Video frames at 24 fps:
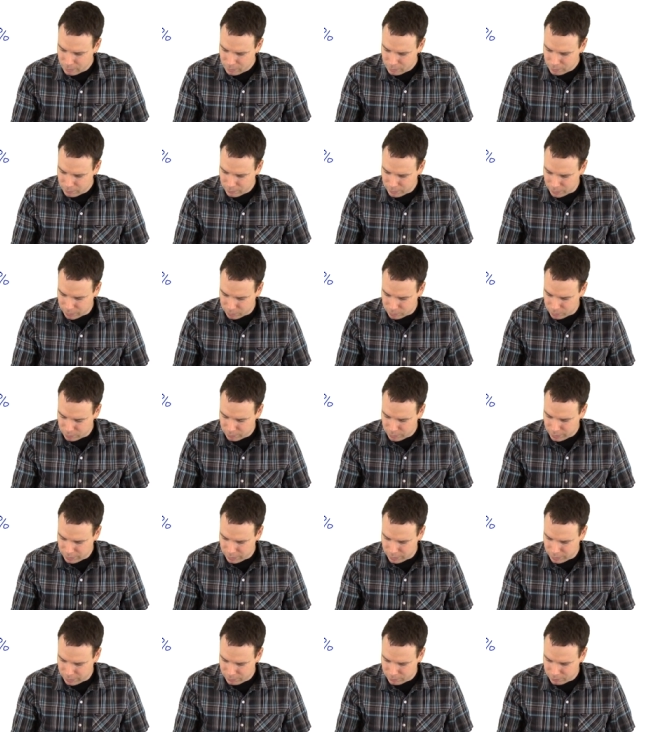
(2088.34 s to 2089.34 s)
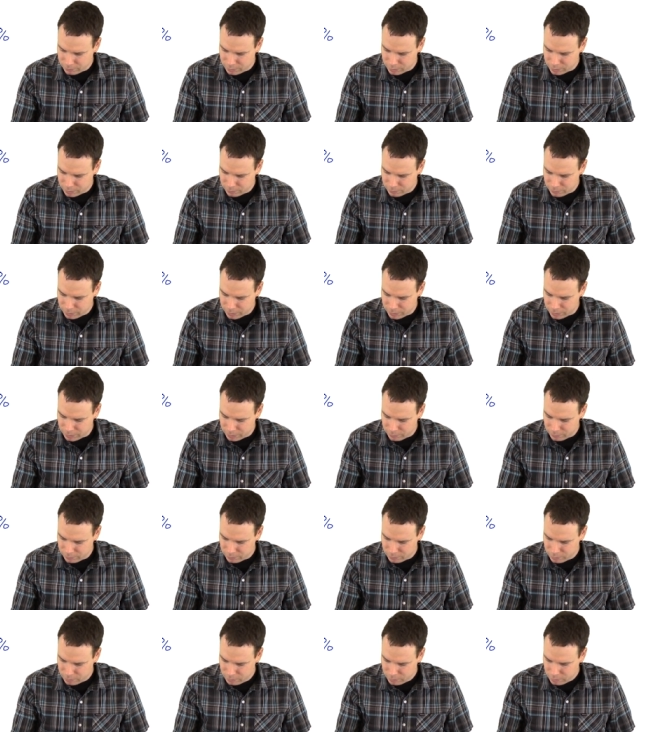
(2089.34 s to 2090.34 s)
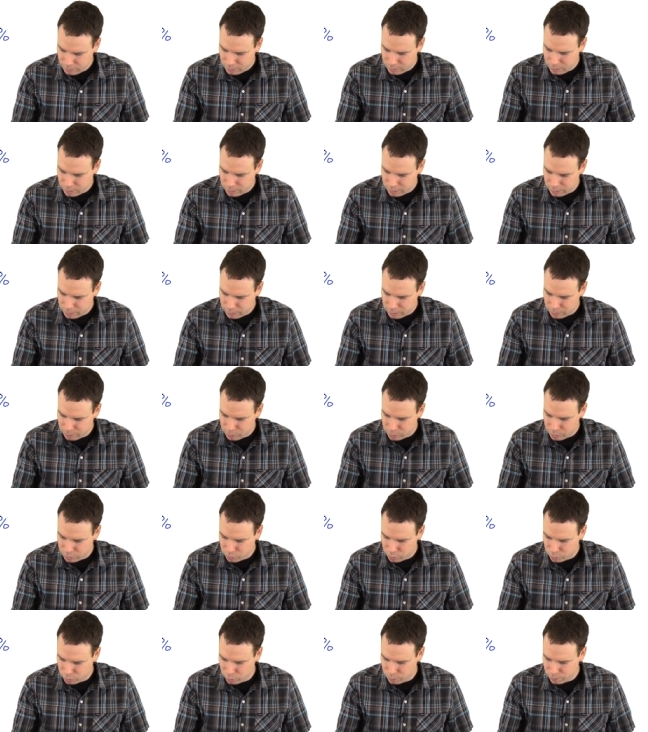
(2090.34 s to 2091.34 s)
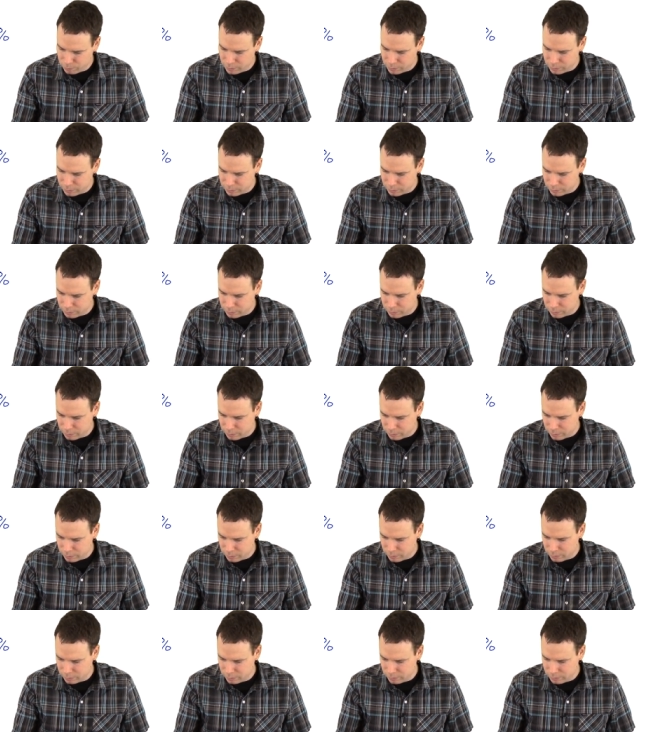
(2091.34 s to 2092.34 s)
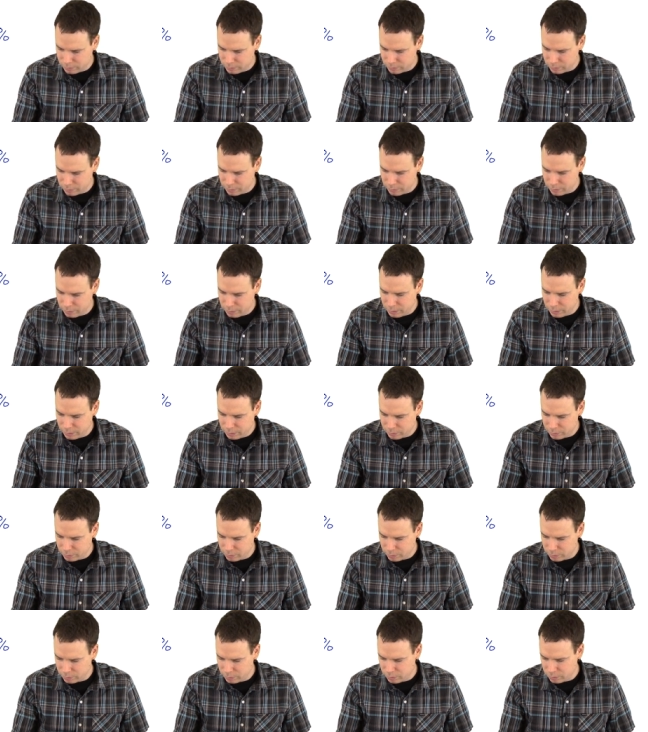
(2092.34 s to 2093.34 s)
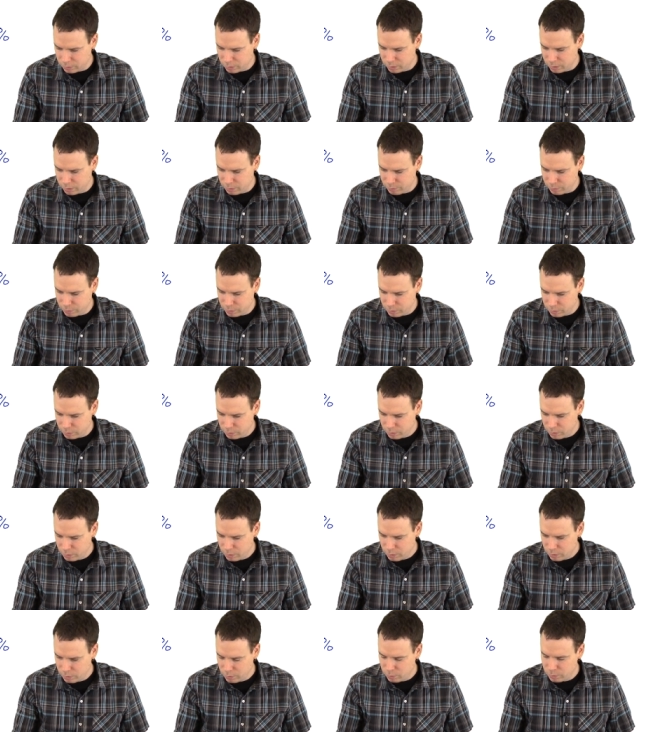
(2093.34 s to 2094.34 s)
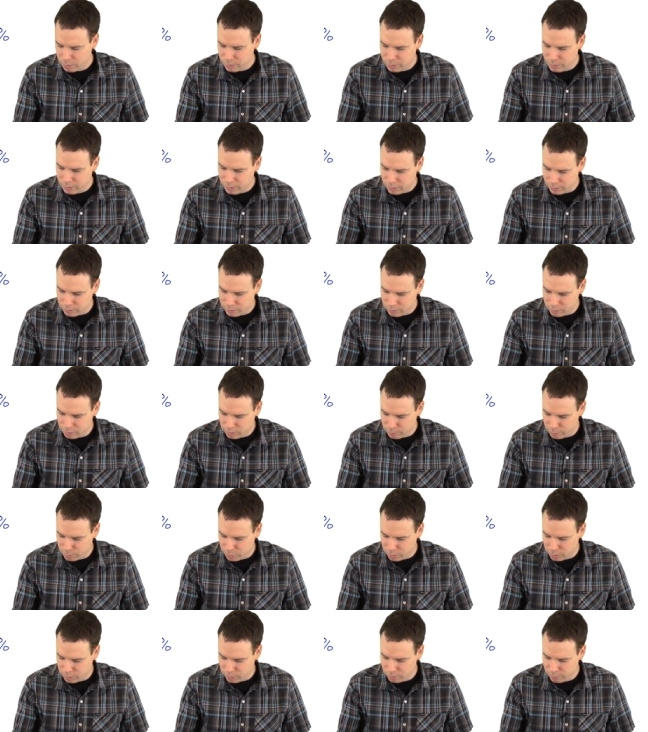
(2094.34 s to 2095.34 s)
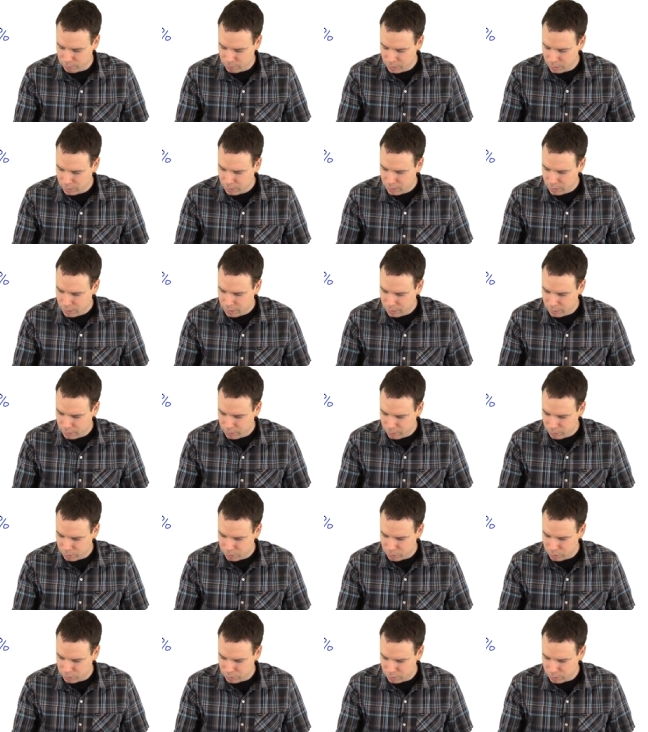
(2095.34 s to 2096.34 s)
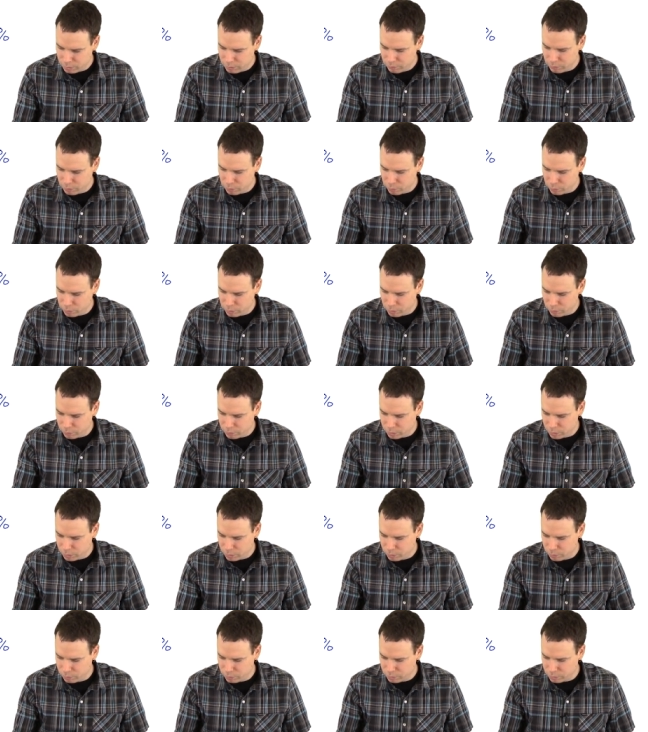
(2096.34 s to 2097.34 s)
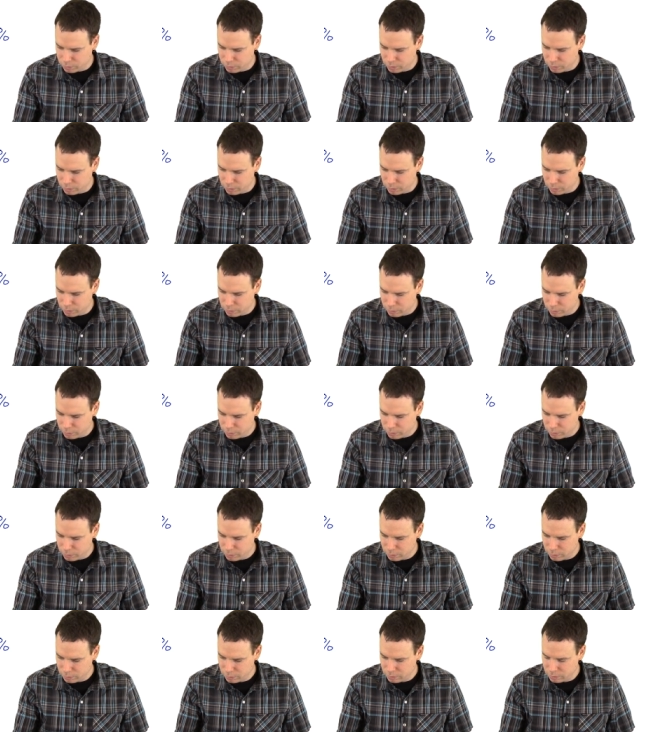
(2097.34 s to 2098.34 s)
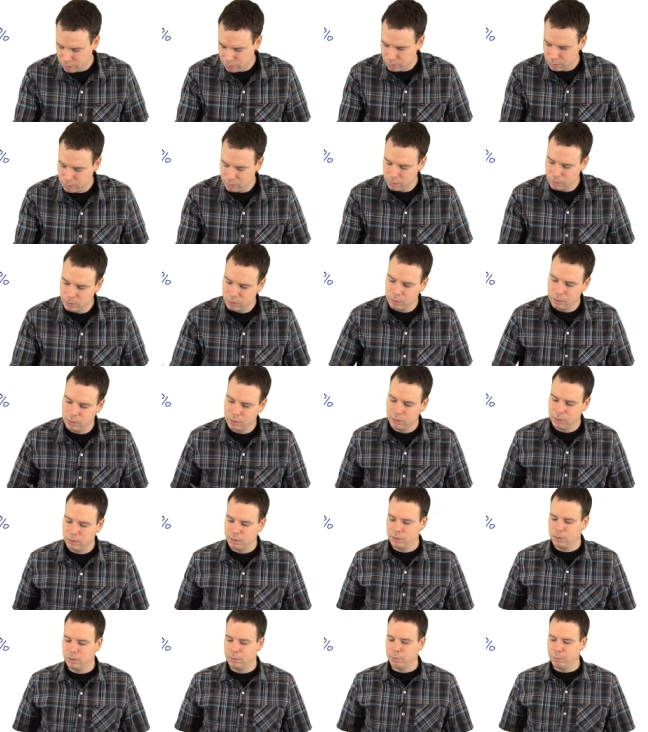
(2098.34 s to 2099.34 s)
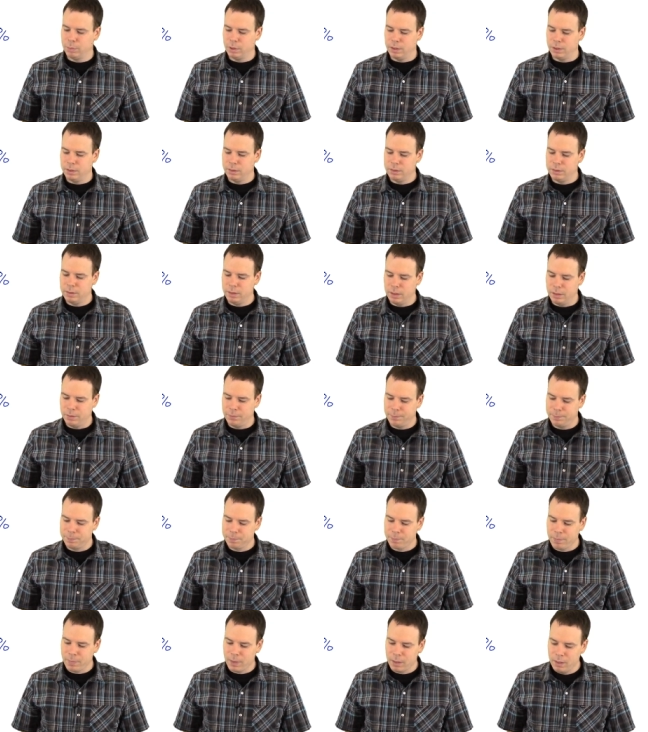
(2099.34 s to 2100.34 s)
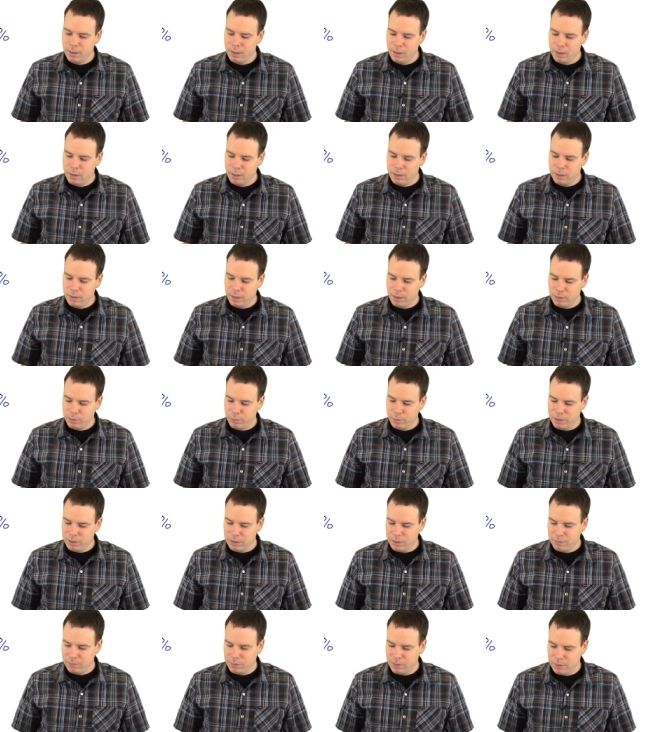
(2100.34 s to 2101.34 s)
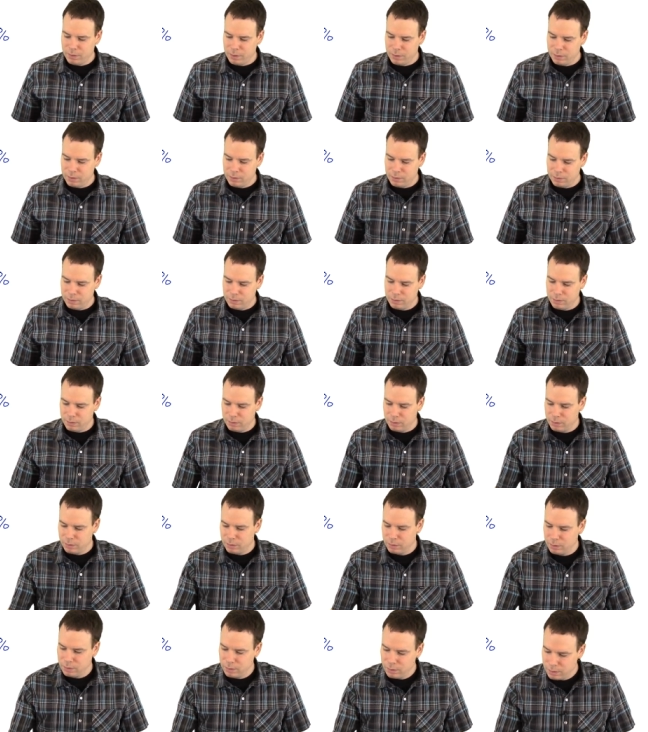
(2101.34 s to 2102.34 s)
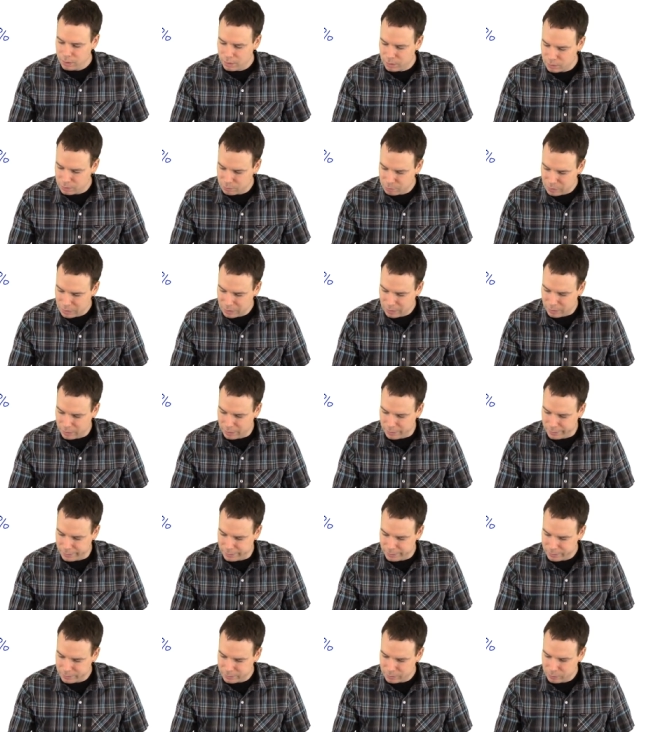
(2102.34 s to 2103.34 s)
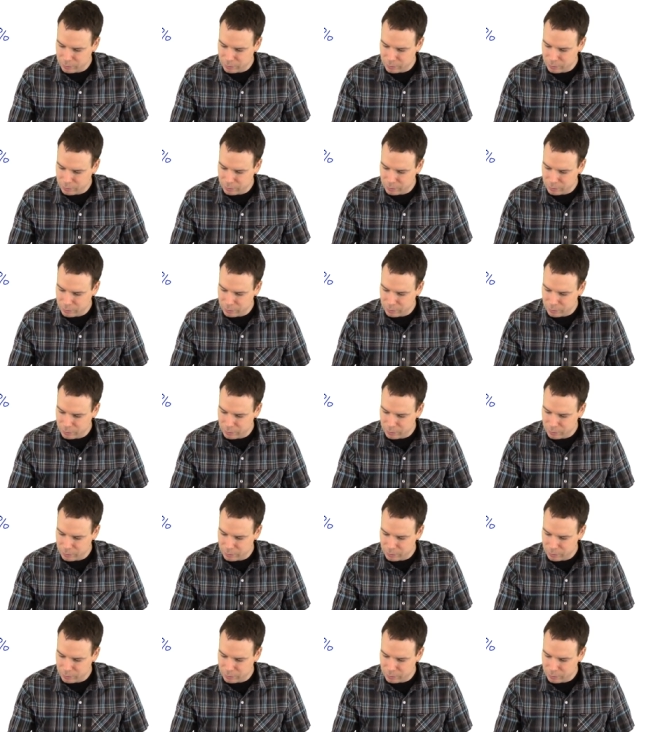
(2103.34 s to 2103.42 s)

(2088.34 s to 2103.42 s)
factor of a half, negative a half, and then I'm going to group the sine x on the top with the x on the bottom, and then I'll just leave the 1 over cosine x by itself. Now the reason I've done this is because